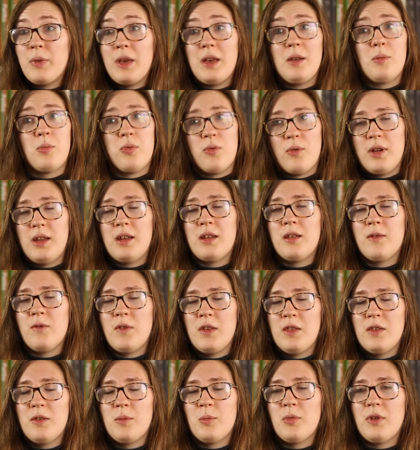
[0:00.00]
big point of
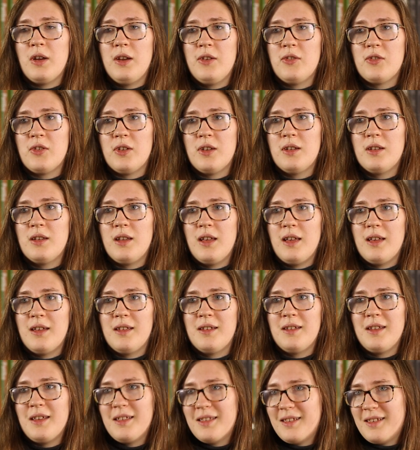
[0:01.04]
inspiration
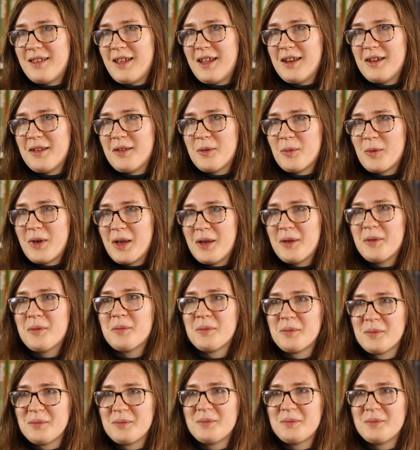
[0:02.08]
and insight as well.